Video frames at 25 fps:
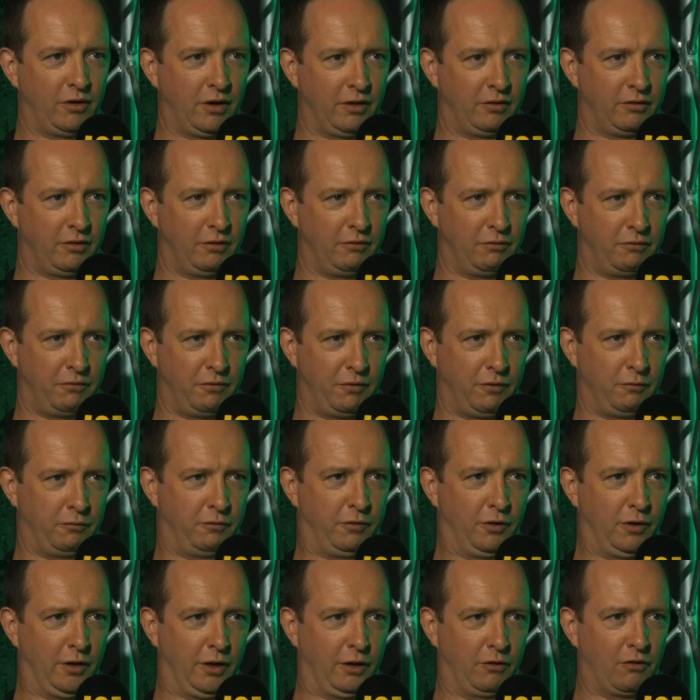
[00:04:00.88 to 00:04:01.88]
Johnson f-
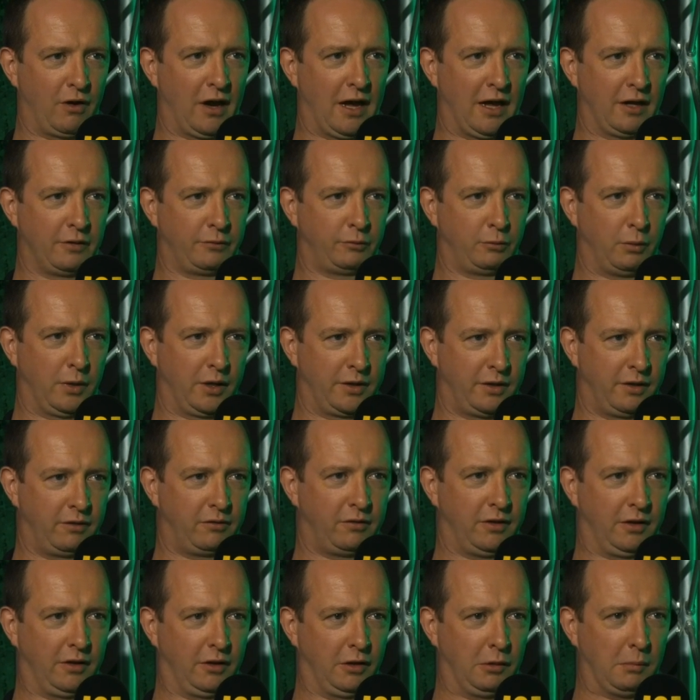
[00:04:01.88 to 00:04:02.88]
fully grasped what the
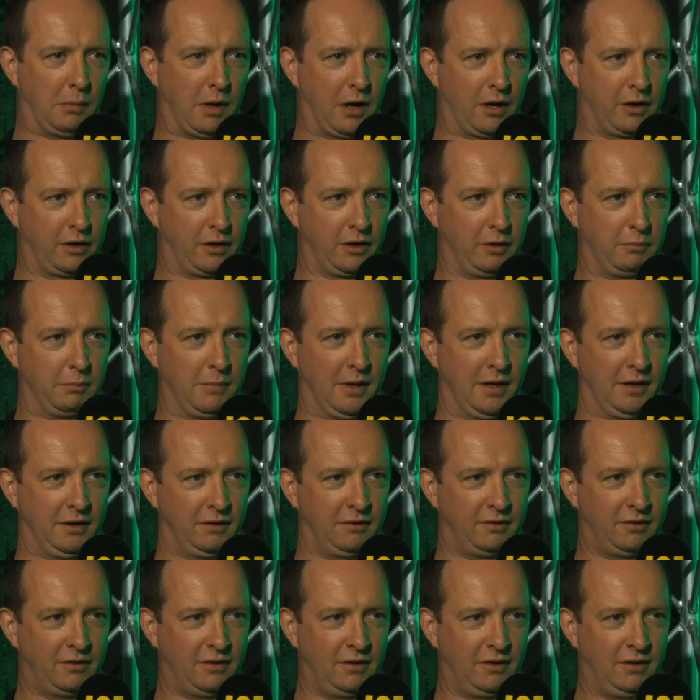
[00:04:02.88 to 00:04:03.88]
single market
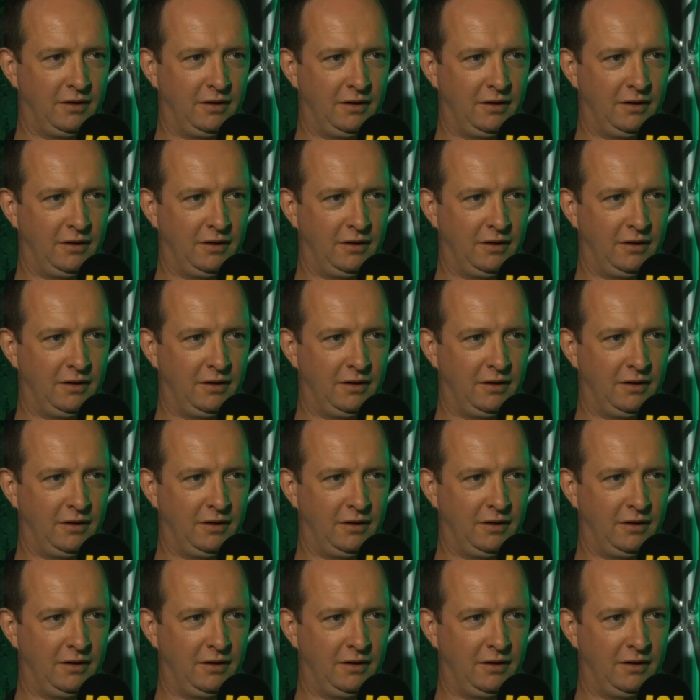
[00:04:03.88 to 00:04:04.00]
meant.